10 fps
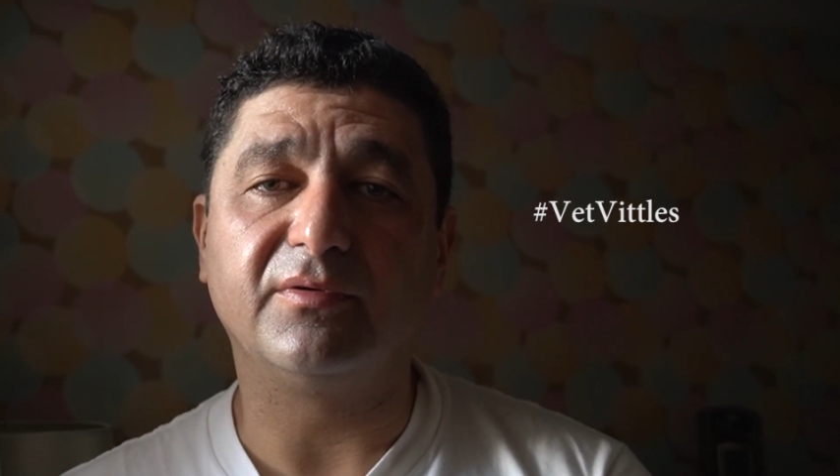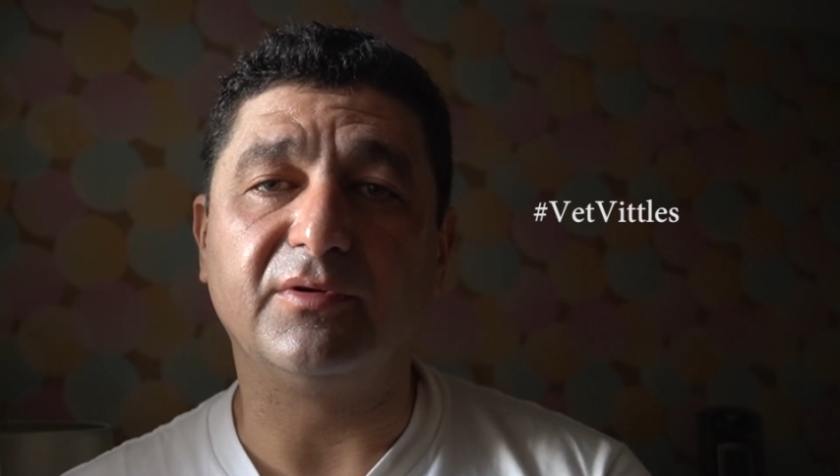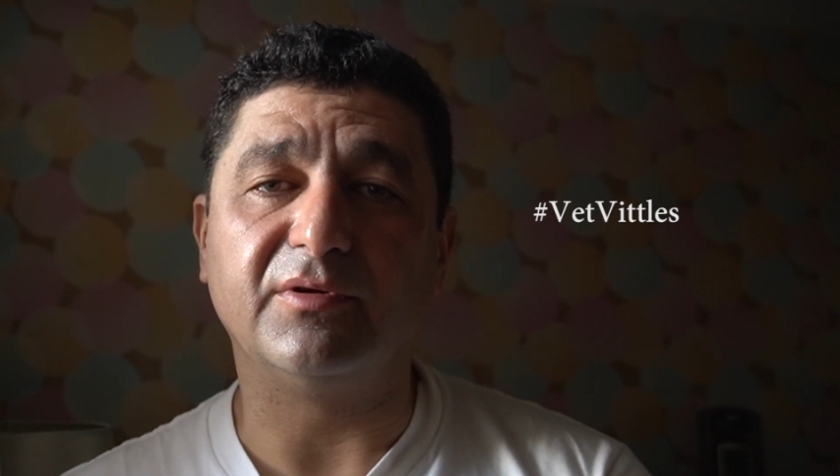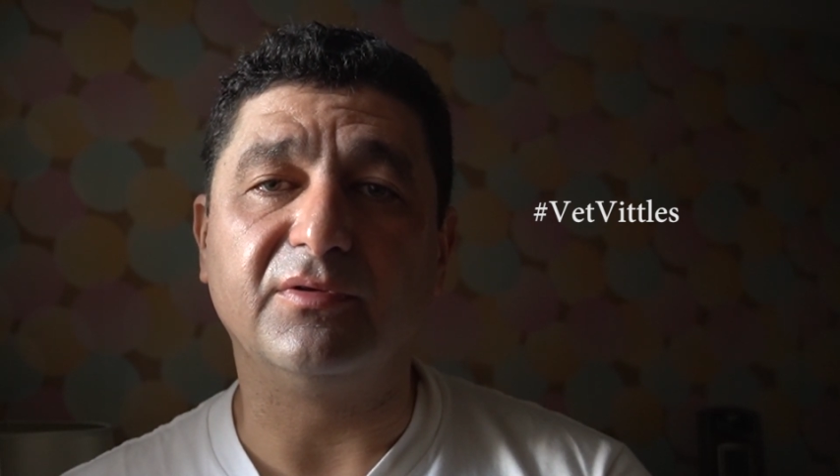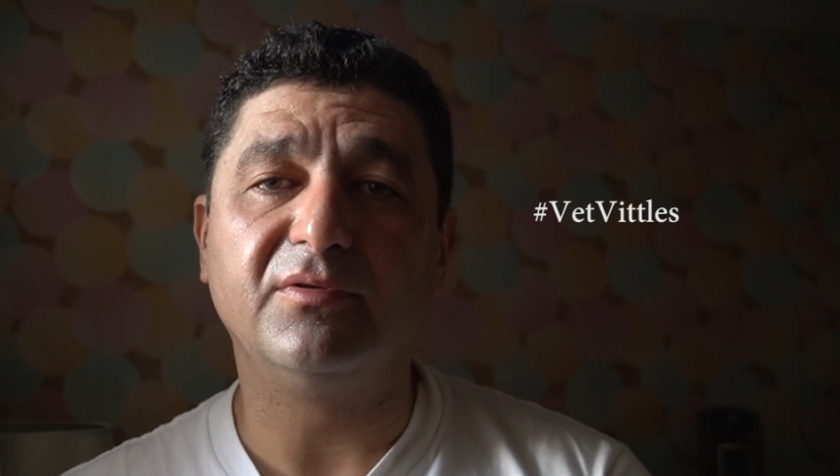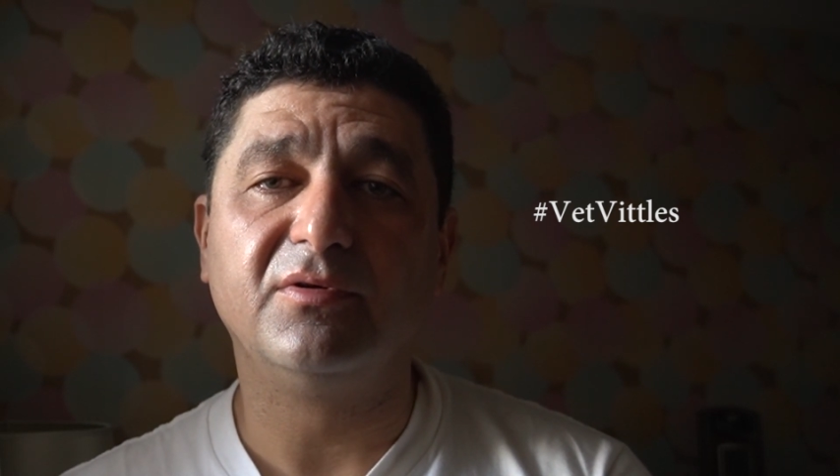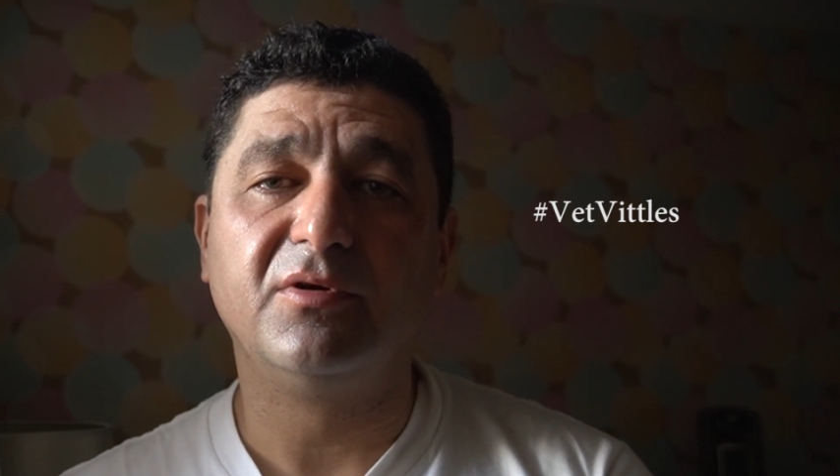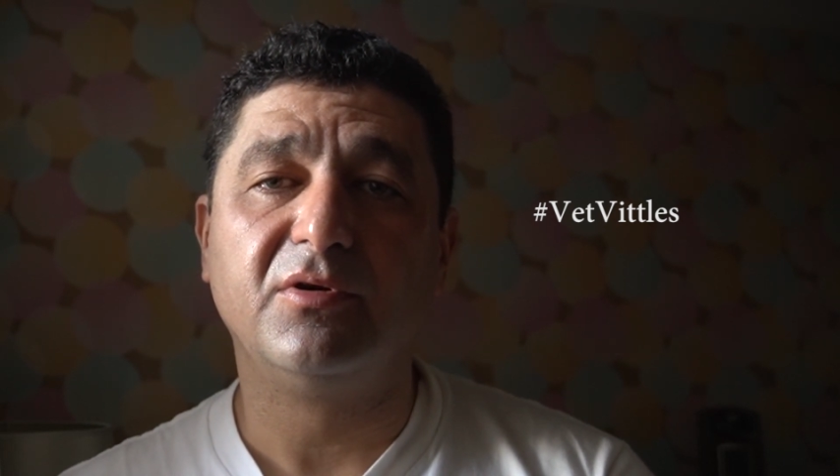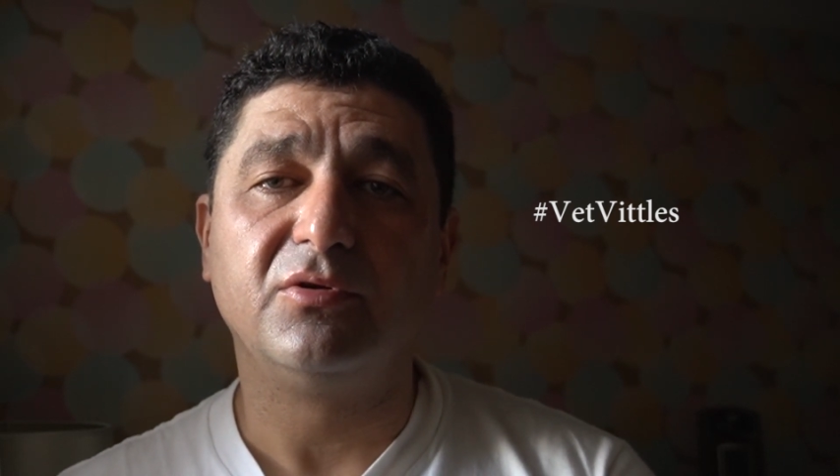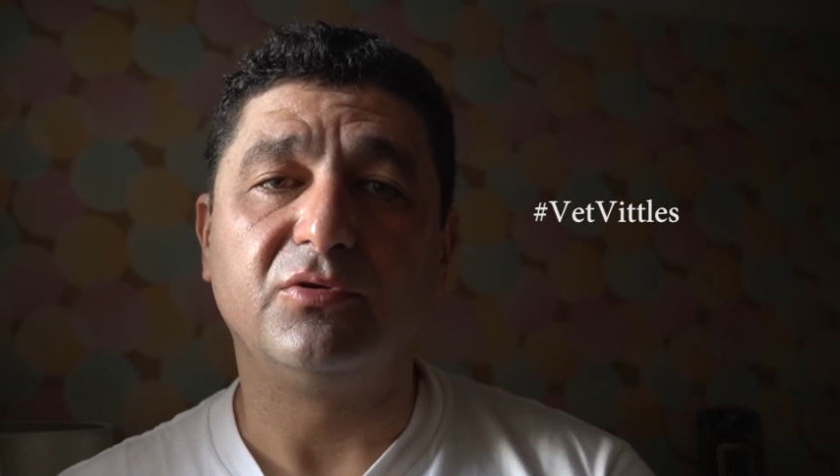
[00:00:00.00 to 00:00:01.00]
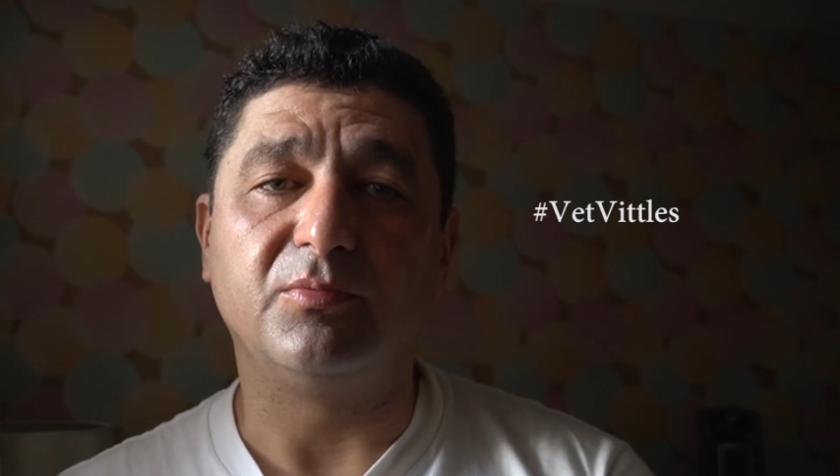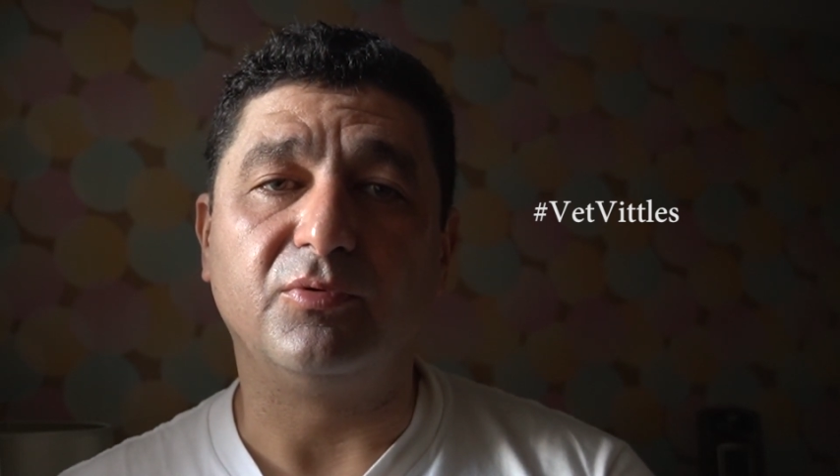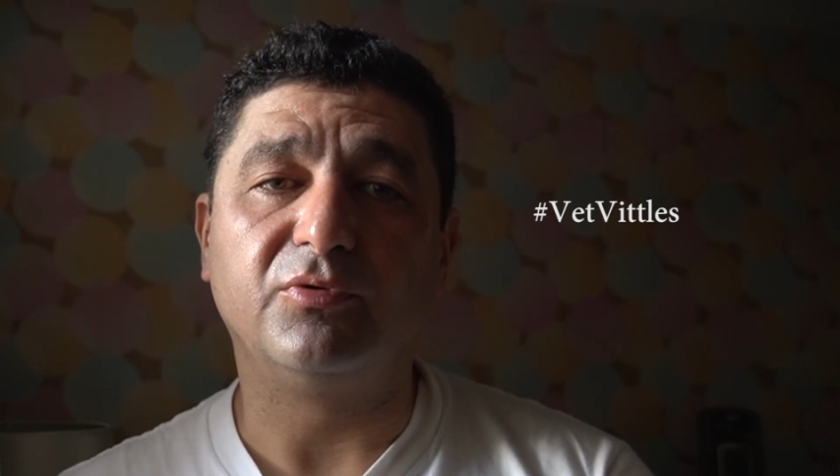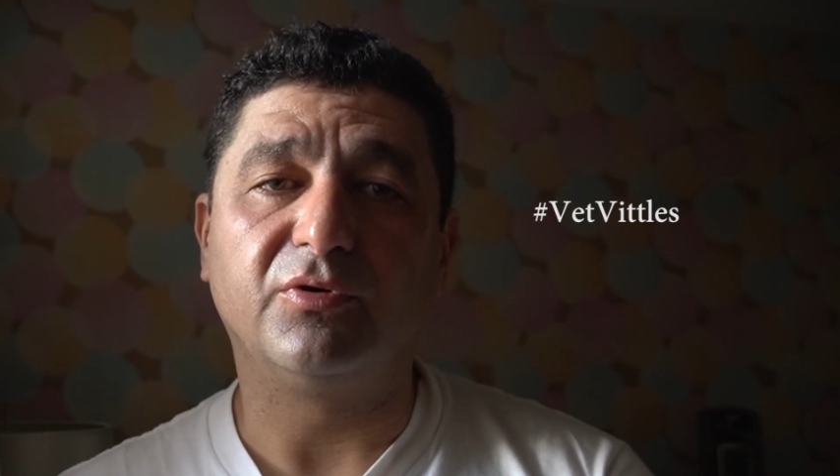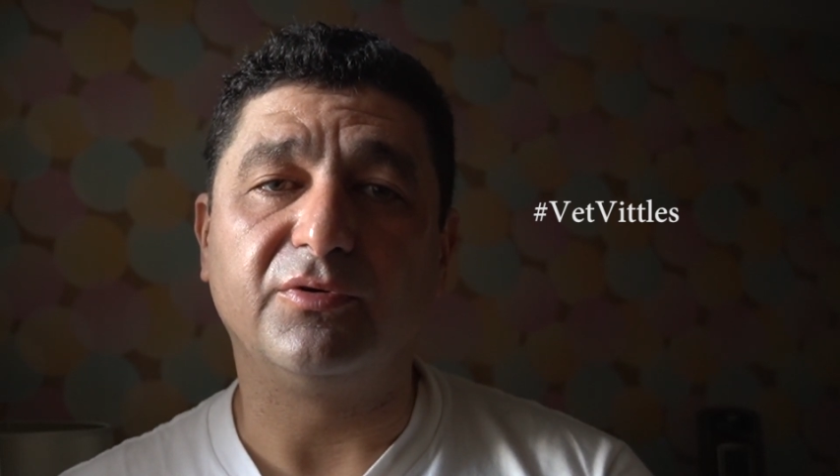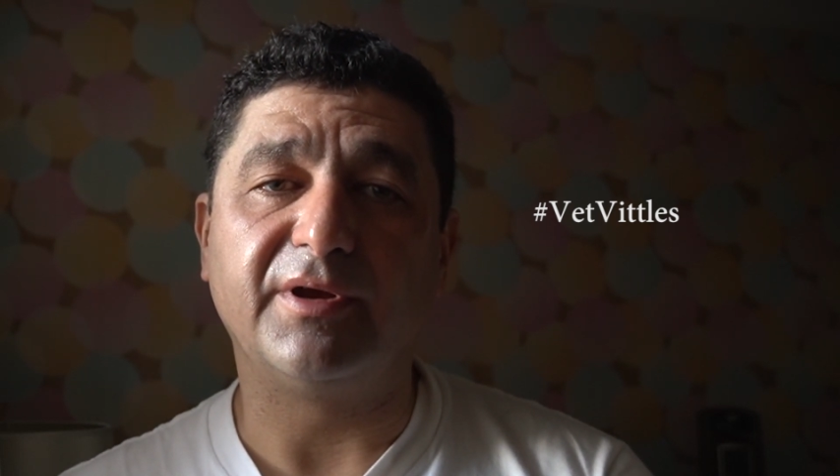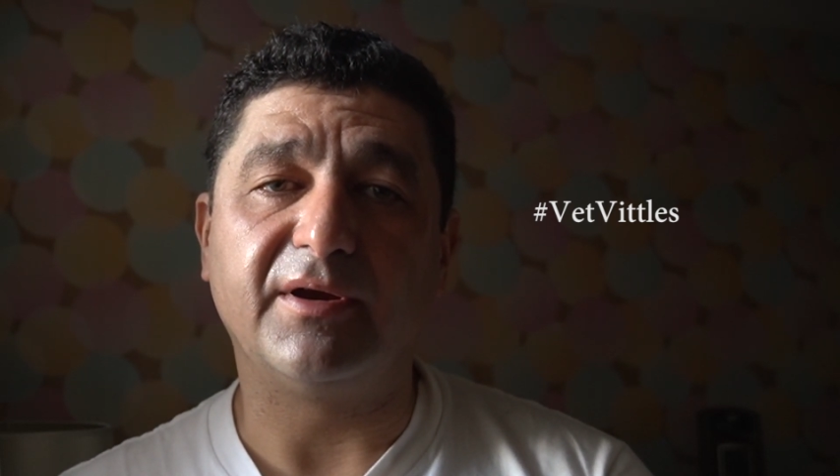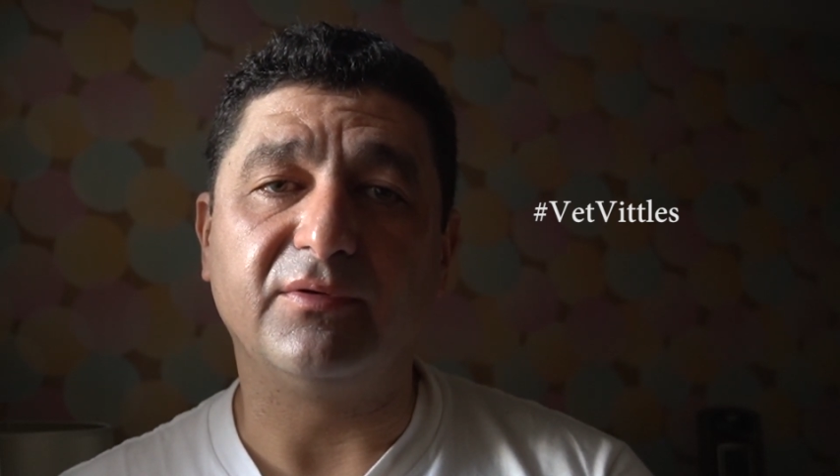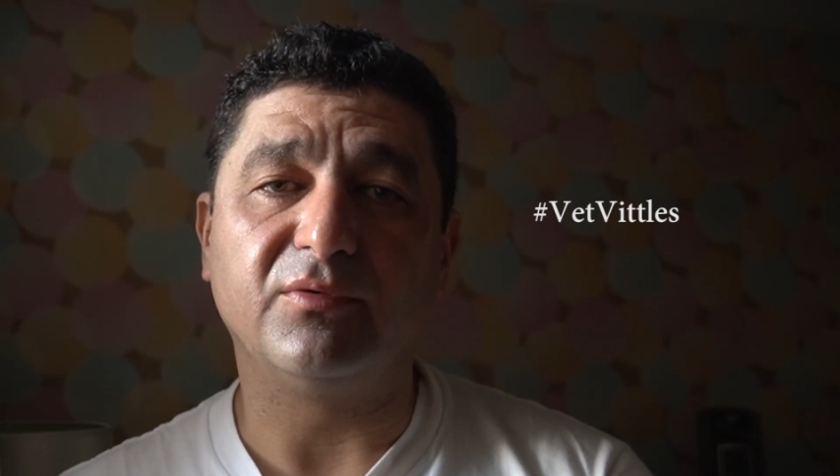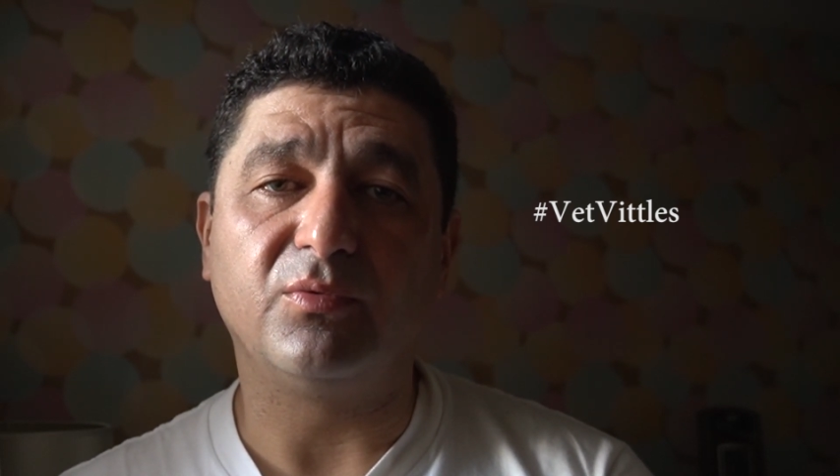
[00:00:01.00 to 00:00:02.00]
in to put her down.